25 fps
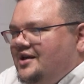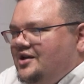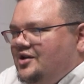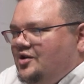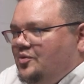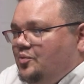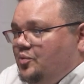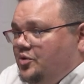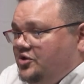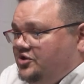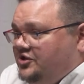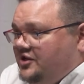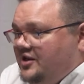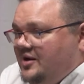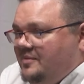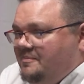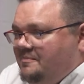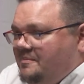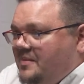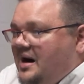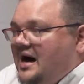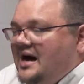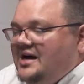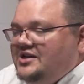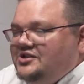We've seen it
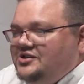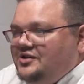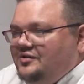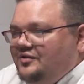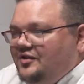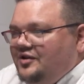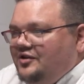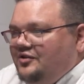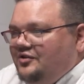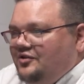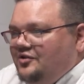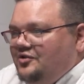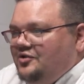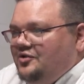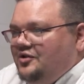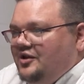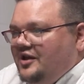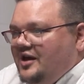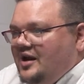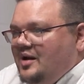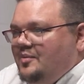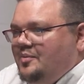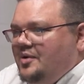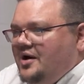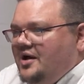massively through the
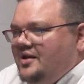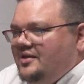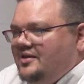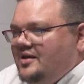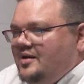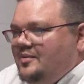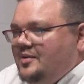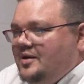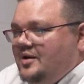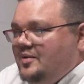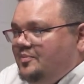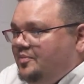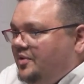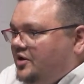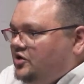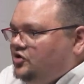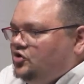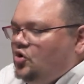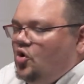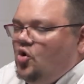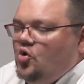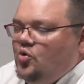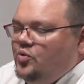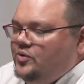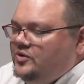kind of pandemic, but it's
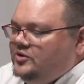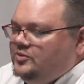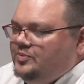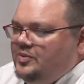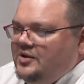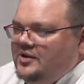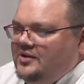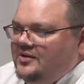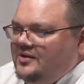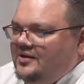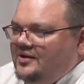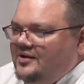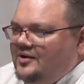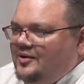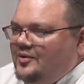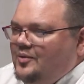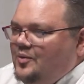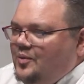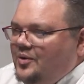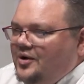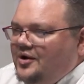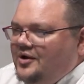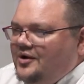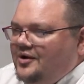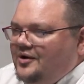always been there,
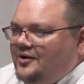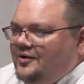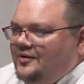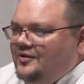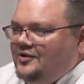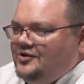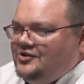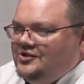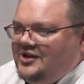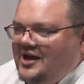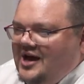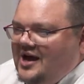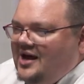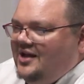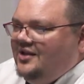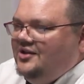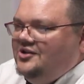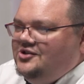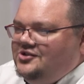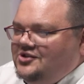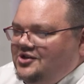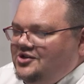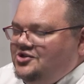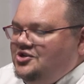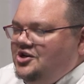where there's
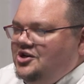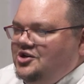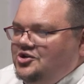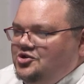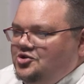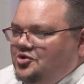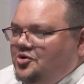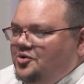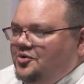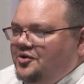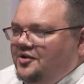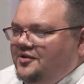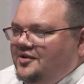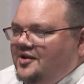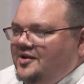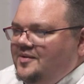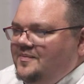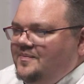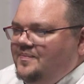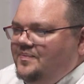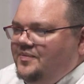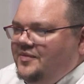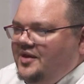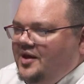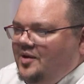catalysts to change all the
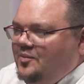time,